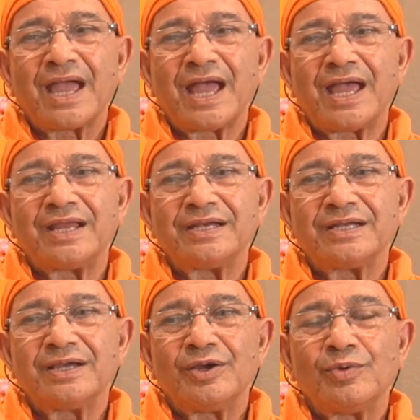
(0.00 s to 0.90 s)
And
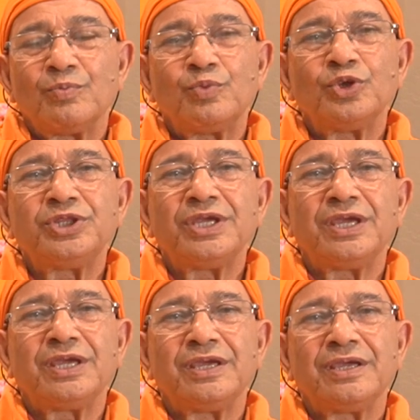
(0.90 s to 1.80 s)

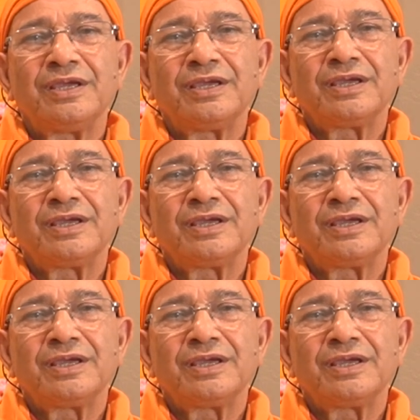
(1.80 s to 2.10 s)
buddhi